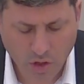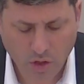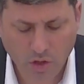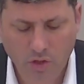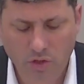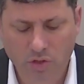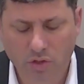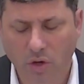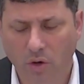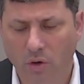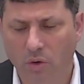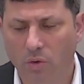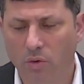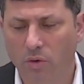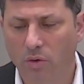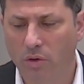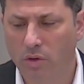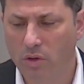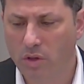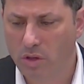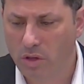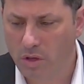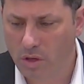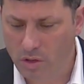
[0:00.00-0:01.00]
So
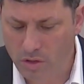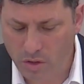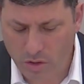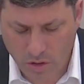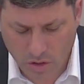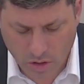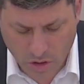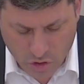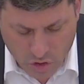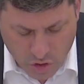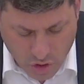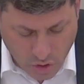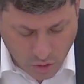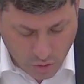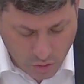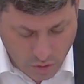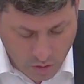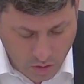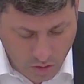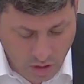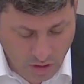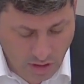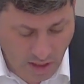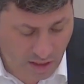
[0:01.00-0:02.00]
the, the
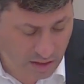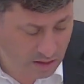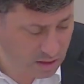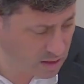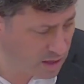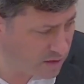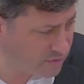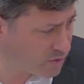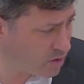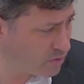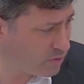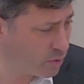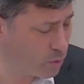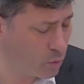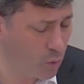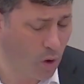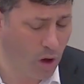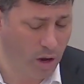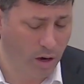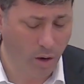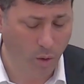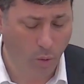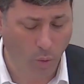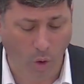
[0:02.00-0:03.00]
Jew could take the leftover
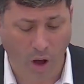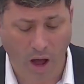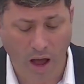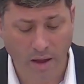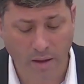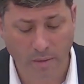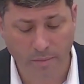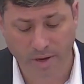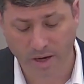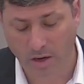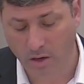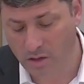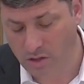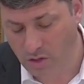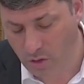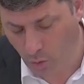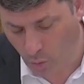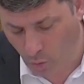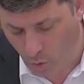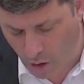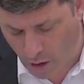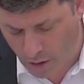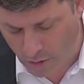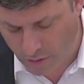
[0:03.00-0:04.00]
water. Why? Because the
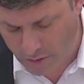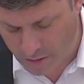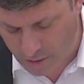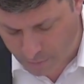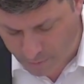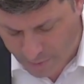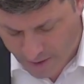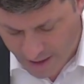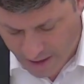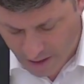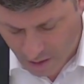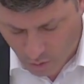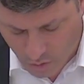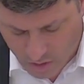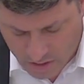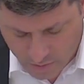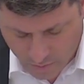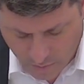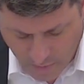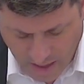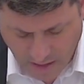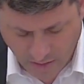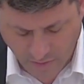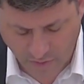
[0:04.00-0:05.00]
water in the pail was
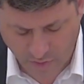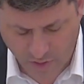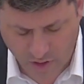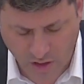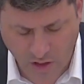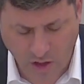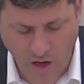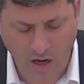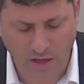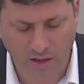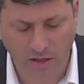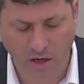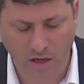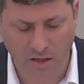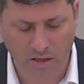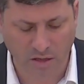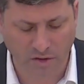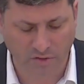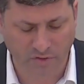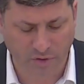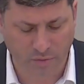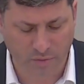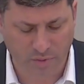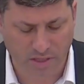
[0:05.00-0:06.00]
meant for the guy. The guy
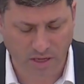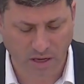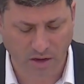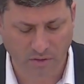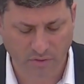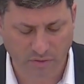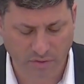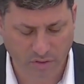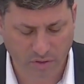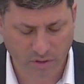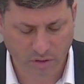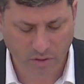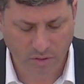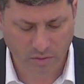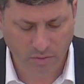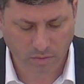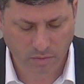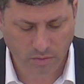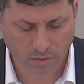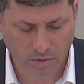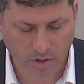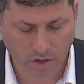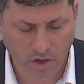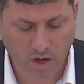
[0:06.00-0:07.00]
did it for himself.
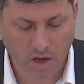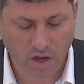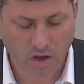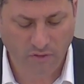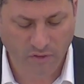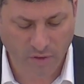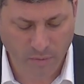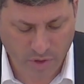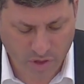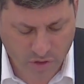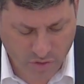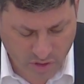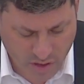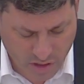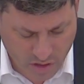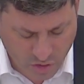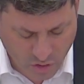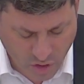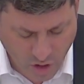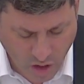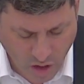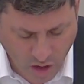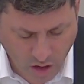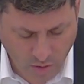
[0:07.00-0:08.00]
But
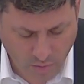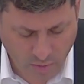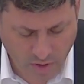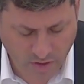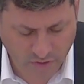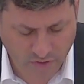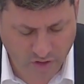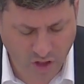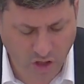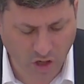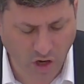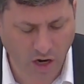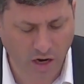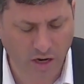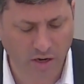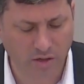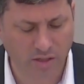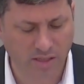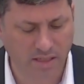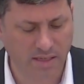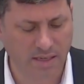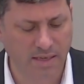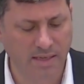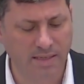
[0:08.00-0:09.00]
if the guy
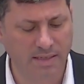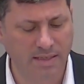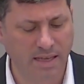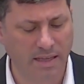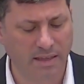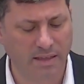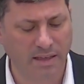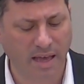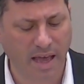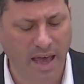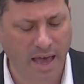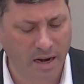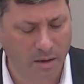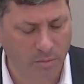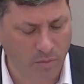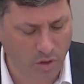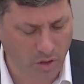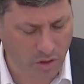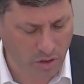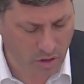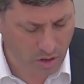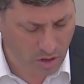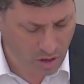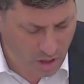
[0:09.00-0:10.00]
sees that the
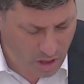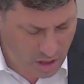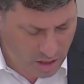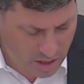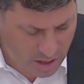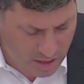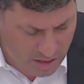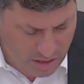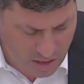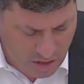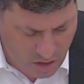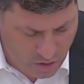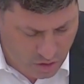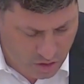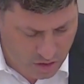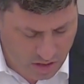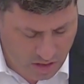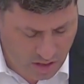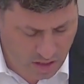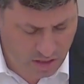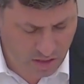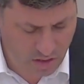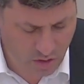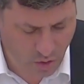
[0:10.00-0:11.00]
animal is
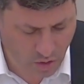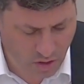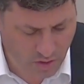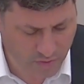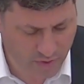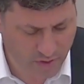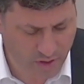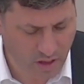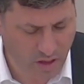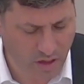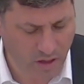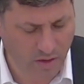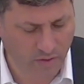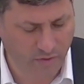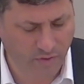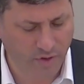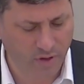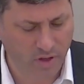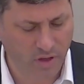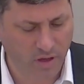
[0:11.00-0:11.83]
thirsty and he's doing it for the for